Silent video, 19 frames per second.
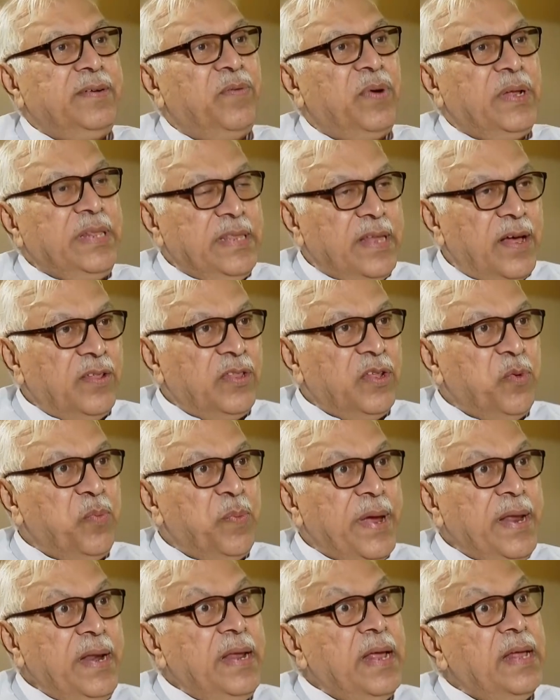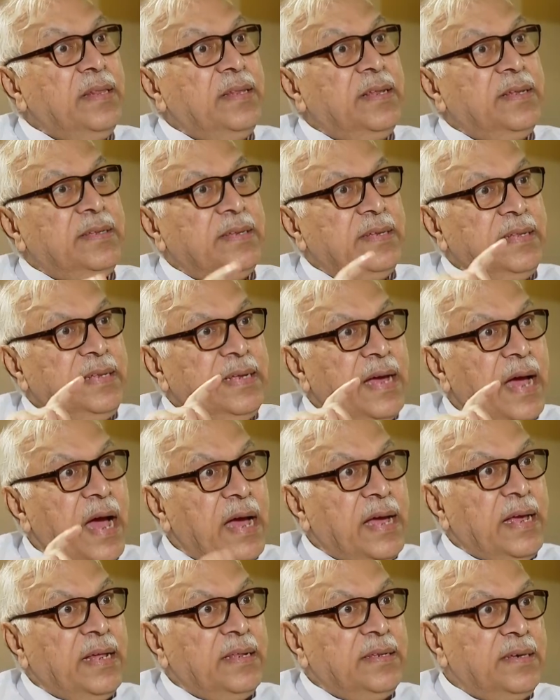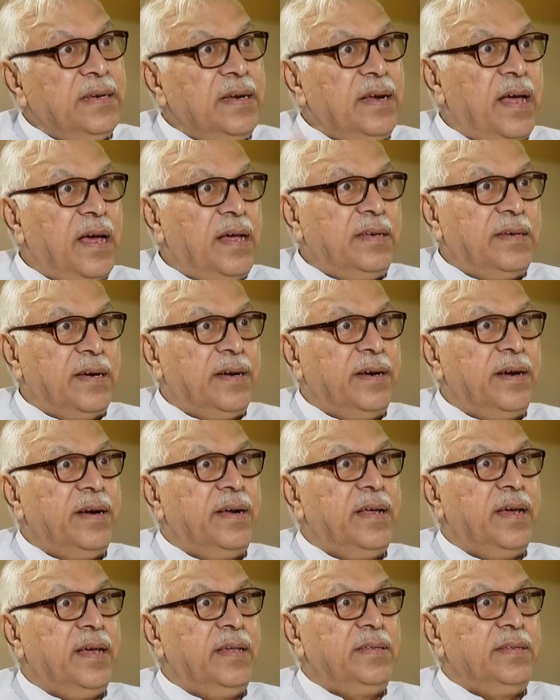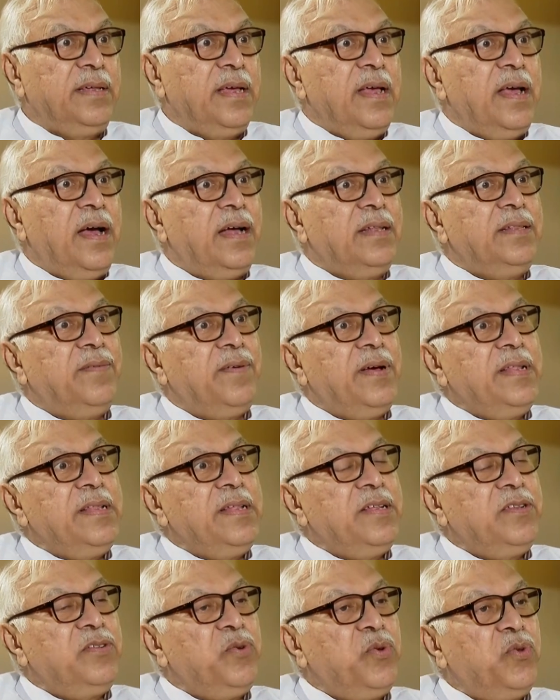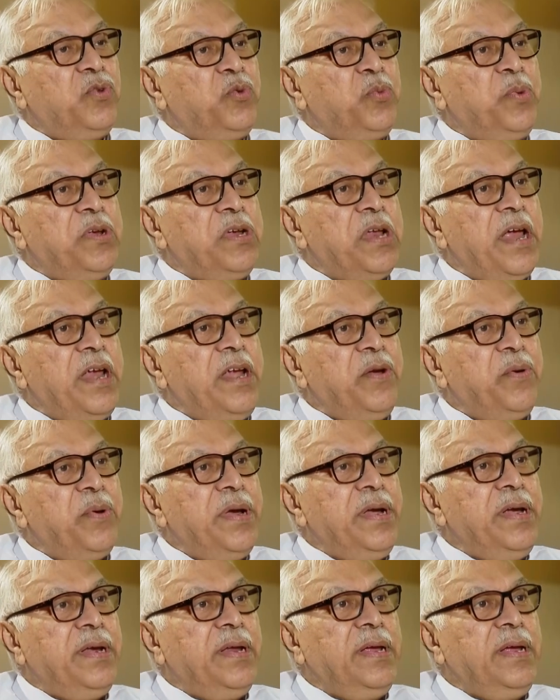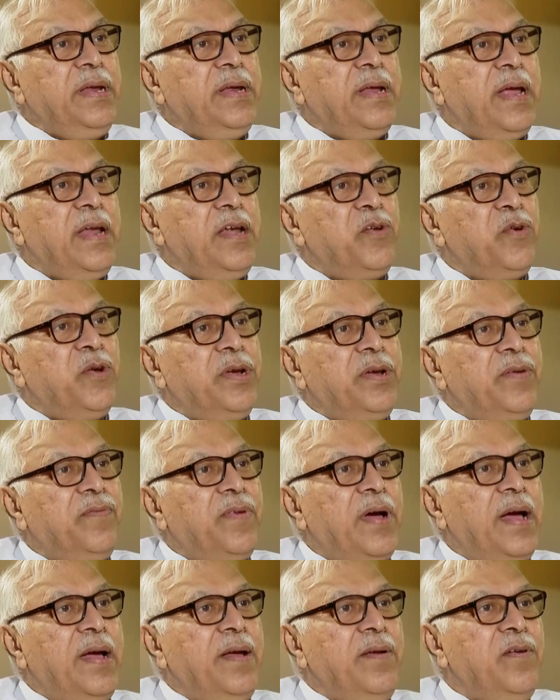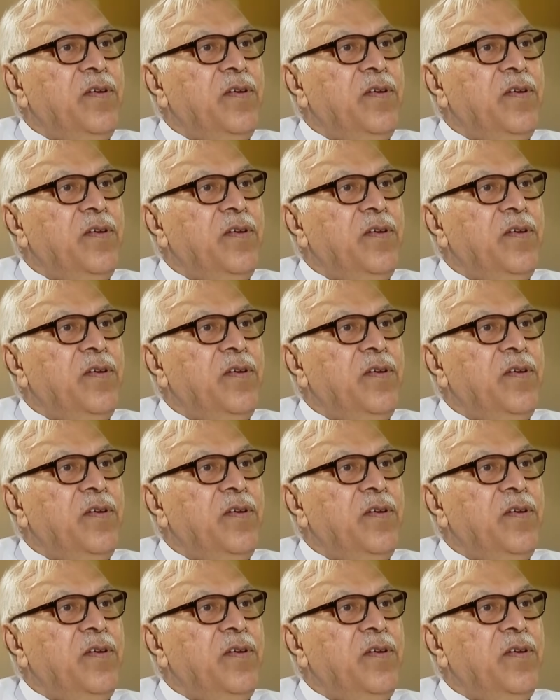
1,000 men, and this is the highest in last 100 years. Otherwise, it used to be 920, 925,